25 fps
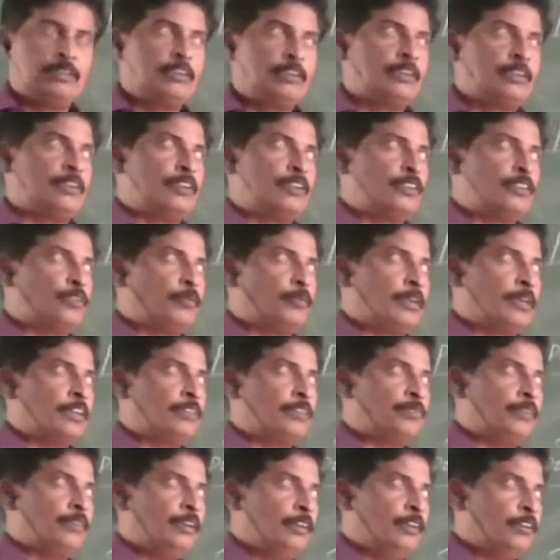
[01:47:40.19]
It is
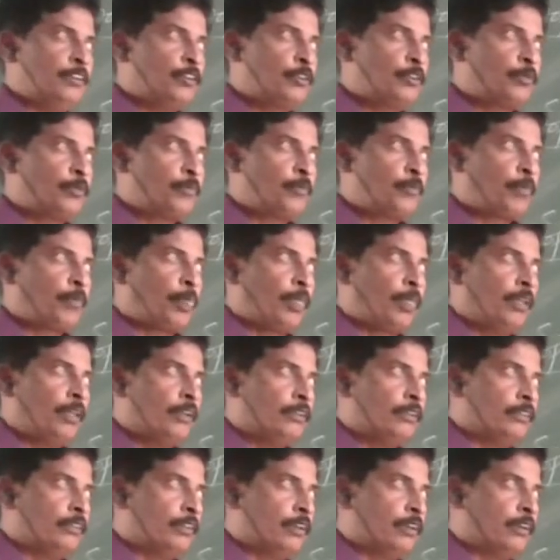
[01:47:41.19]
meant for
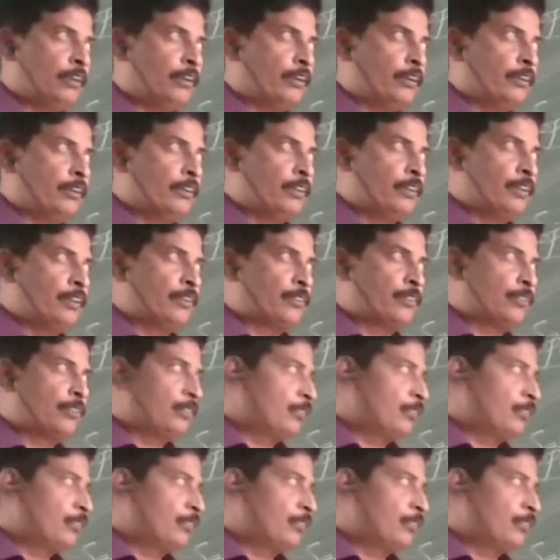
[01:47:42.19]
the years